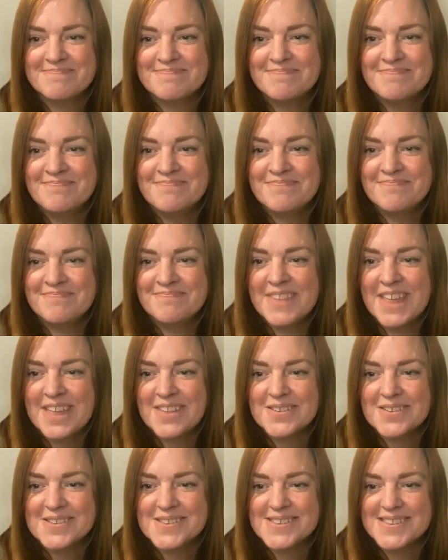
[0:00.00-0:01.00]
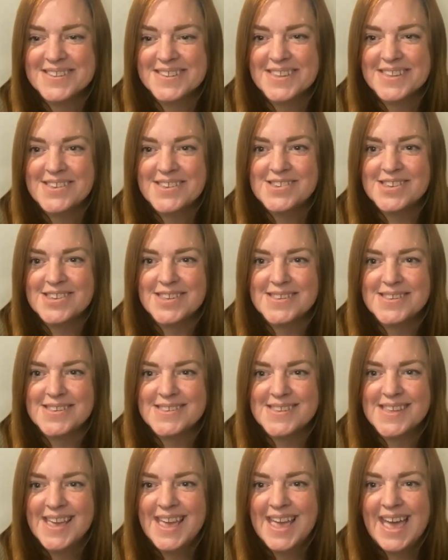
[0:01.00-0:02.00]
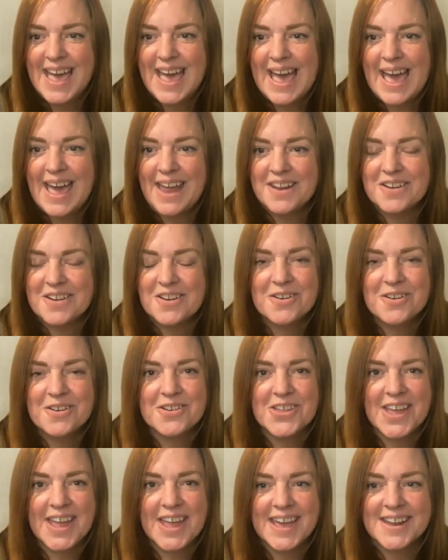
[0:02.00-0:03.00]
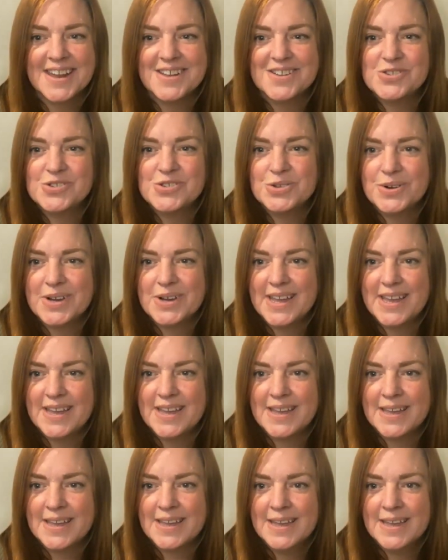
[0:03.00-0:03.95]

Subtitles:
That looks delicious. Atta girl, Anna Joy.